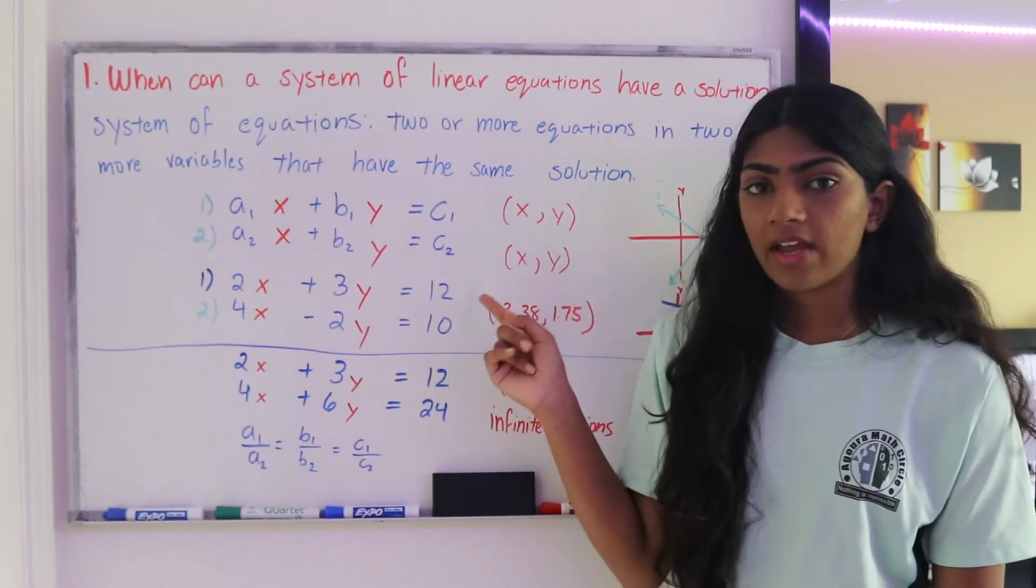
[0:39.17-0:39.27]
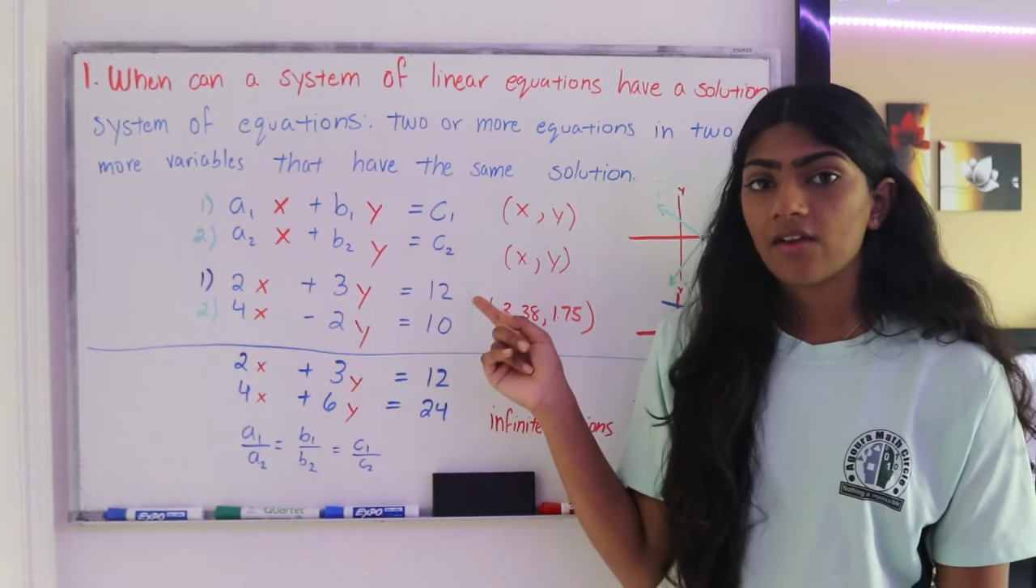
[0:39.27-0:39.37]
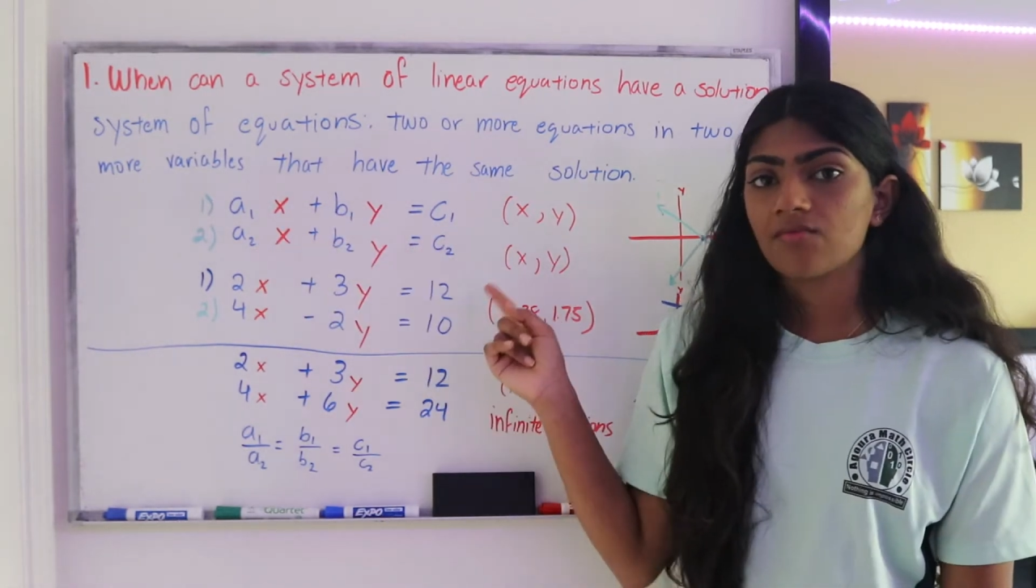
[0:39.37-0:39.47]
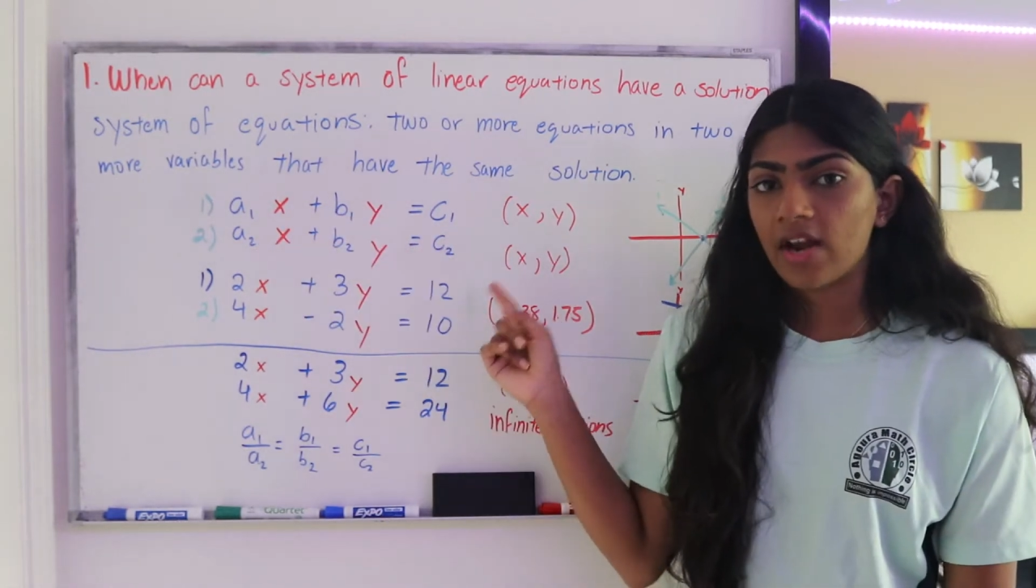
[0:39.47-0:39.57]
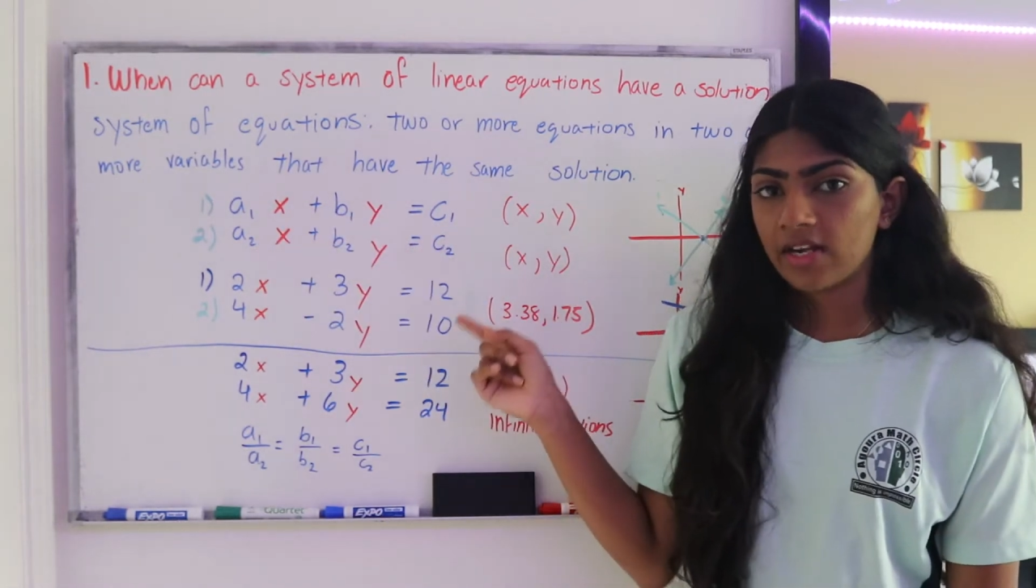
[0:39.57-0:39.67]

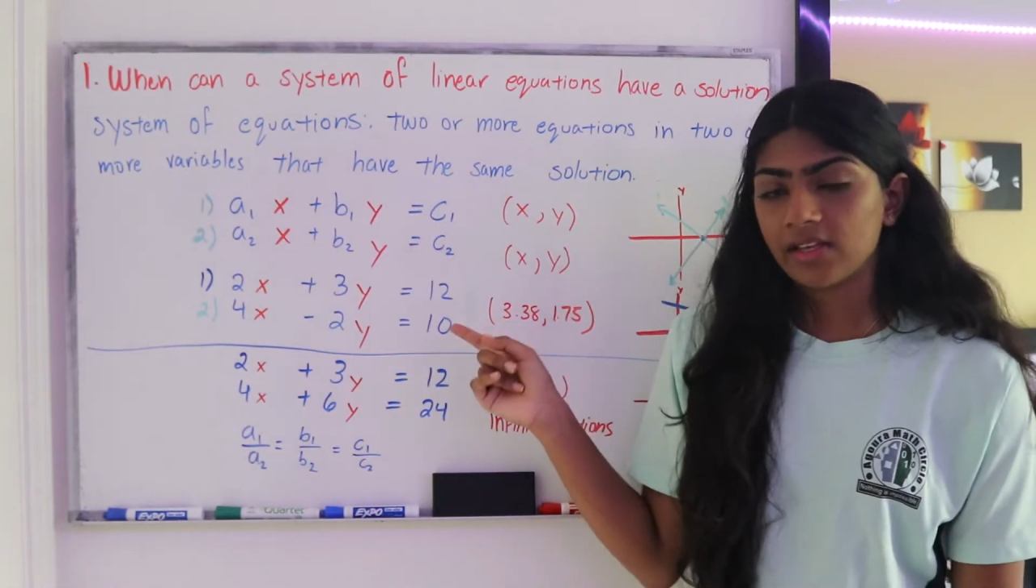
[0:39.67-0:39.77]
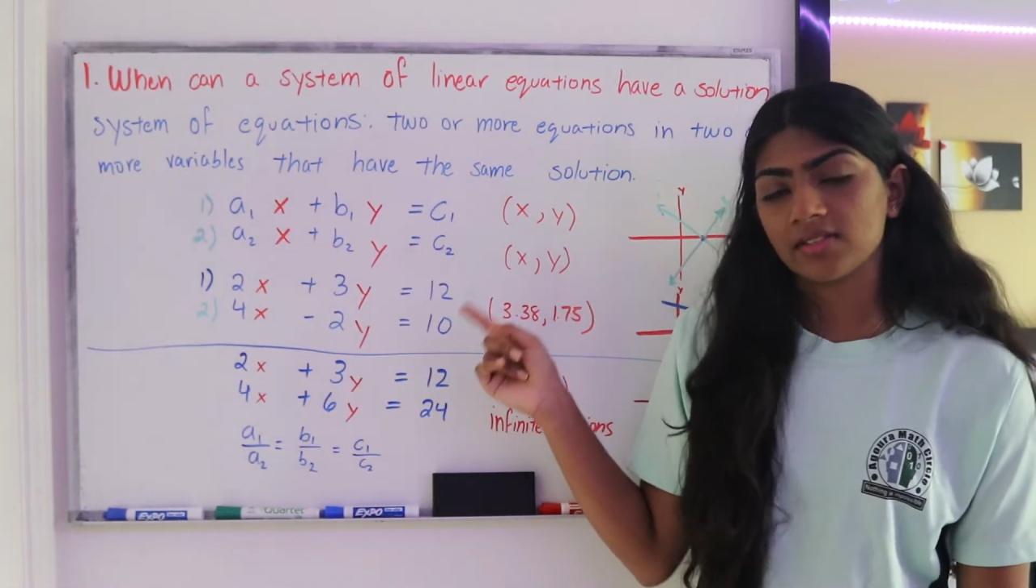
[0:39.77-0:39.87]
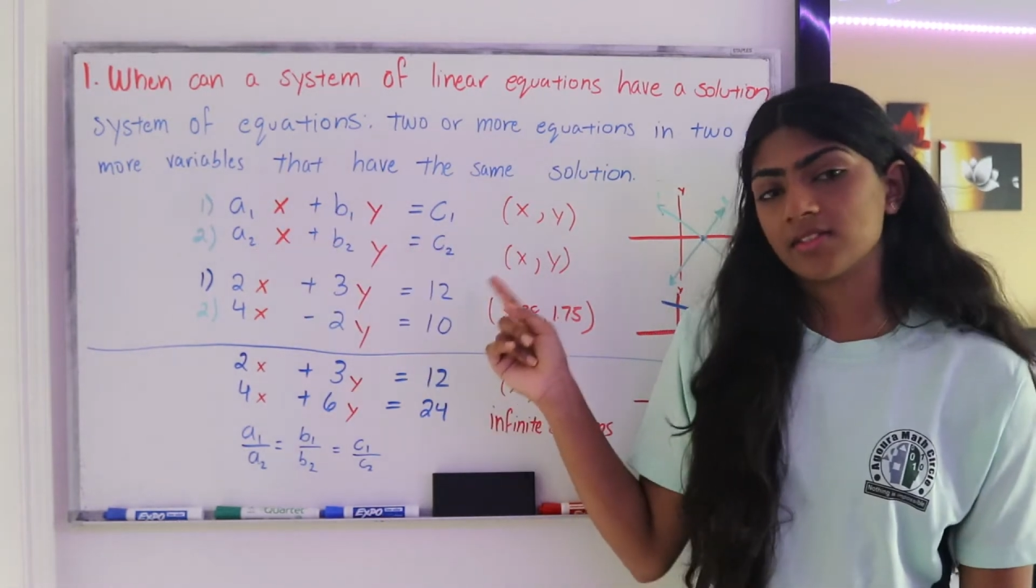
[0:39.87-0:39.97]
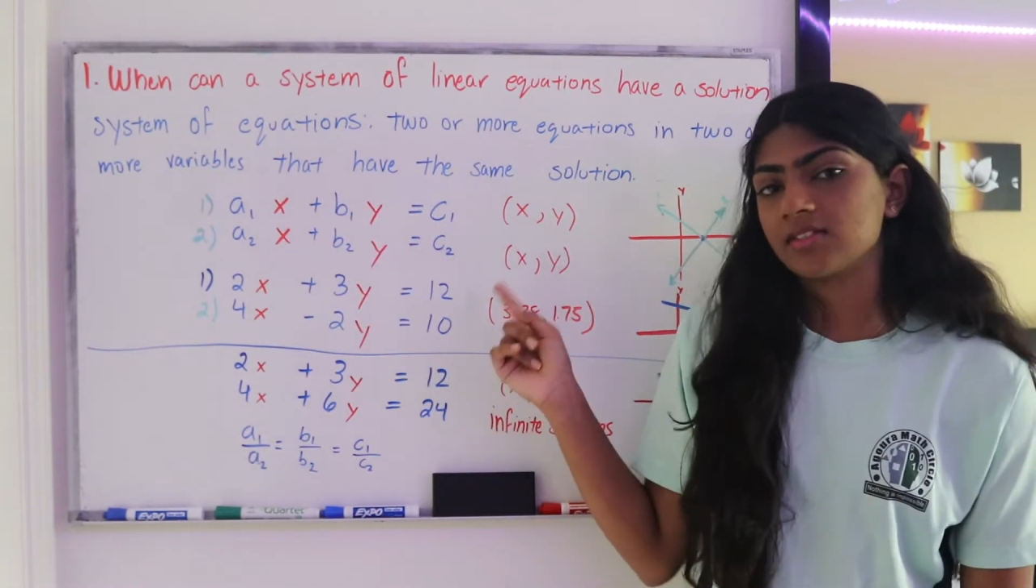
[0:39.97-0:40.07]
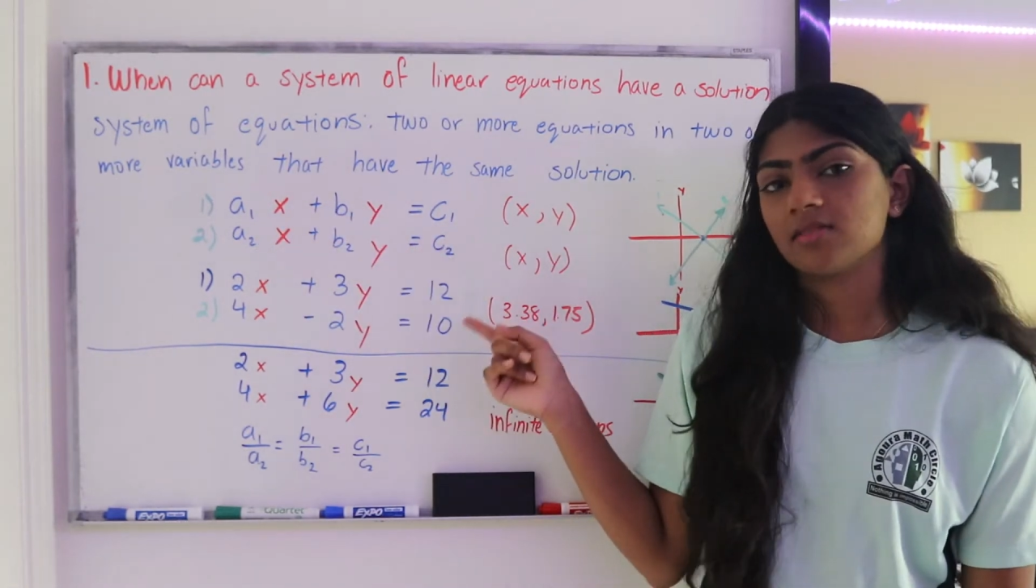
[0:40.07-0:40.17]
of writing a
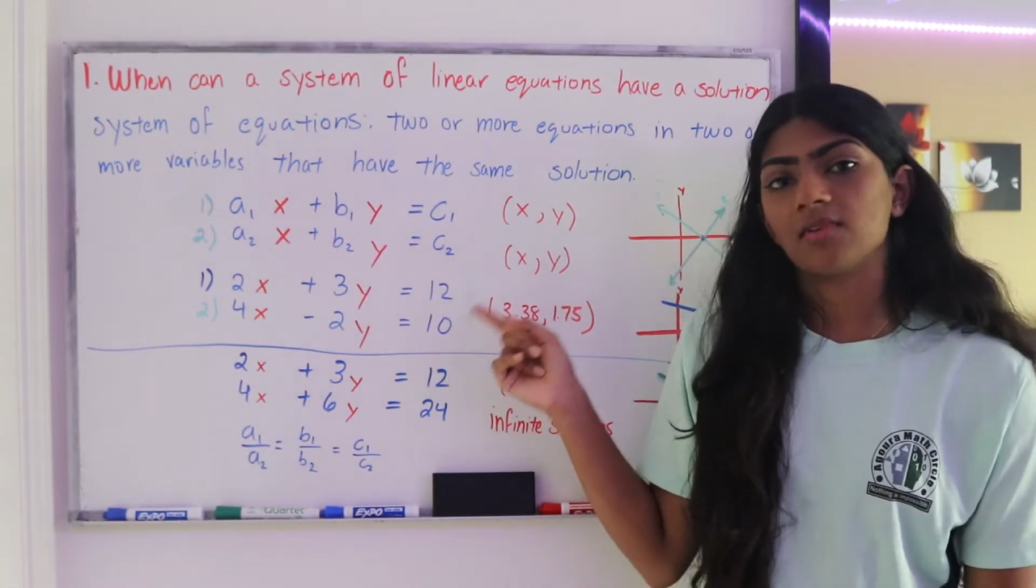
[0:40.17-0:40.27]
system